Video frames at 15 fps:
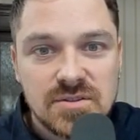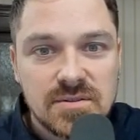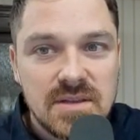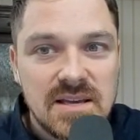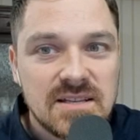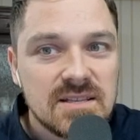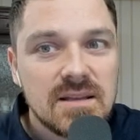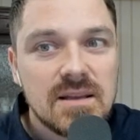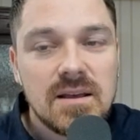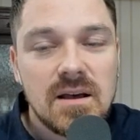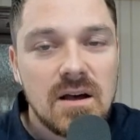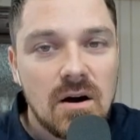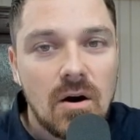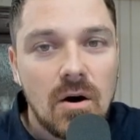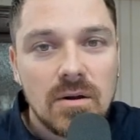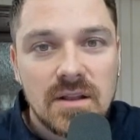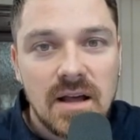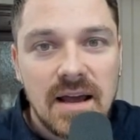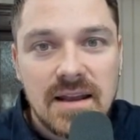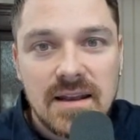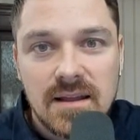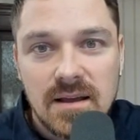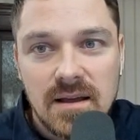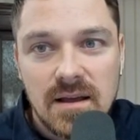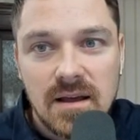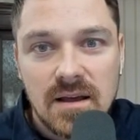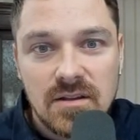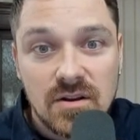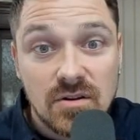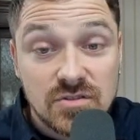these online,
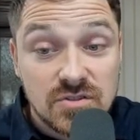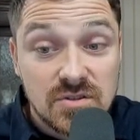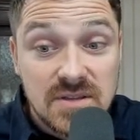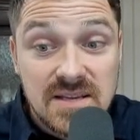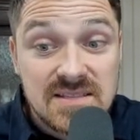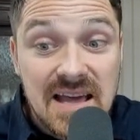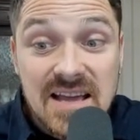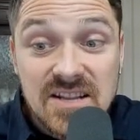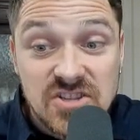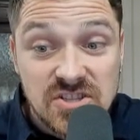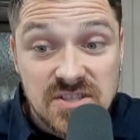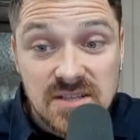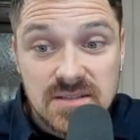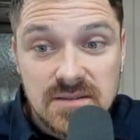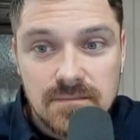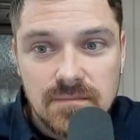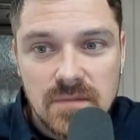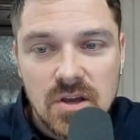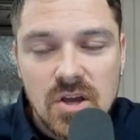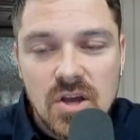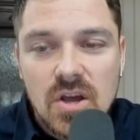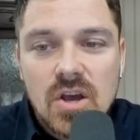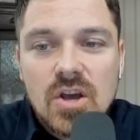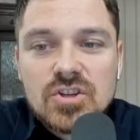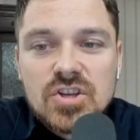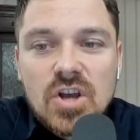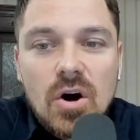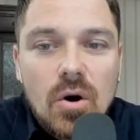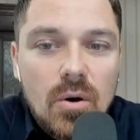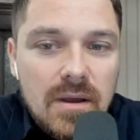to these agencies?
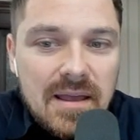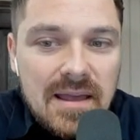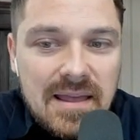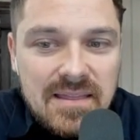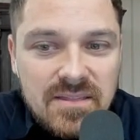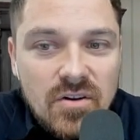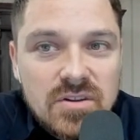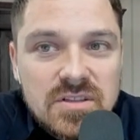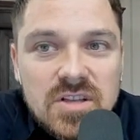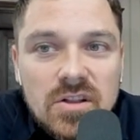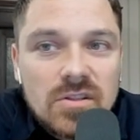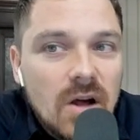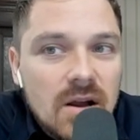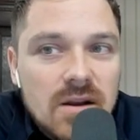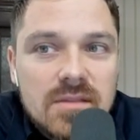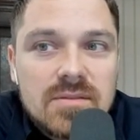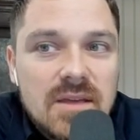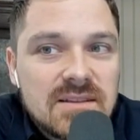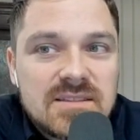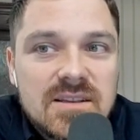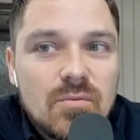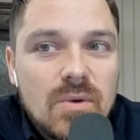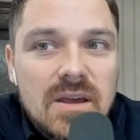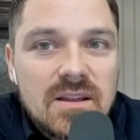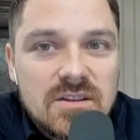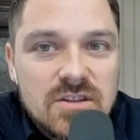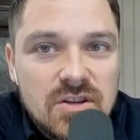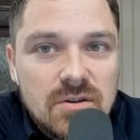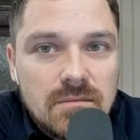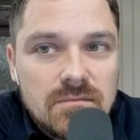So there is a lot of things that we can
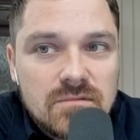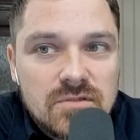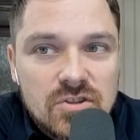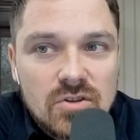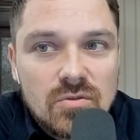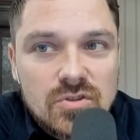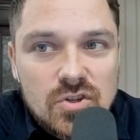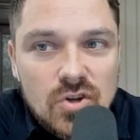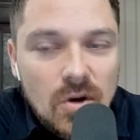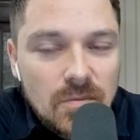do. So drop